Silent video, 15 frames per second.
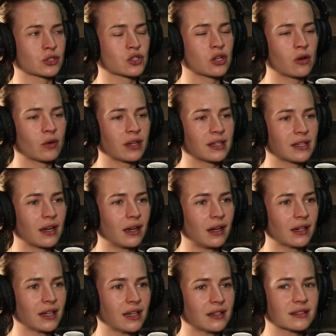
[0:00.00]
were choking
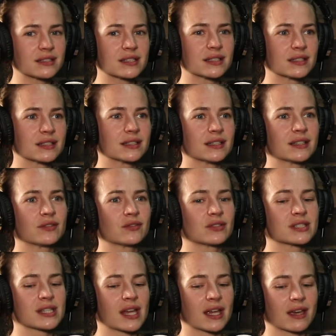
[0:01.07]
on it.
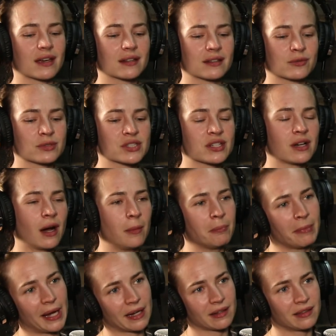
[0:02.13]
It's like there was
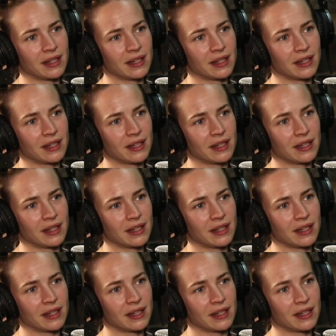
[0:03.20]
gum back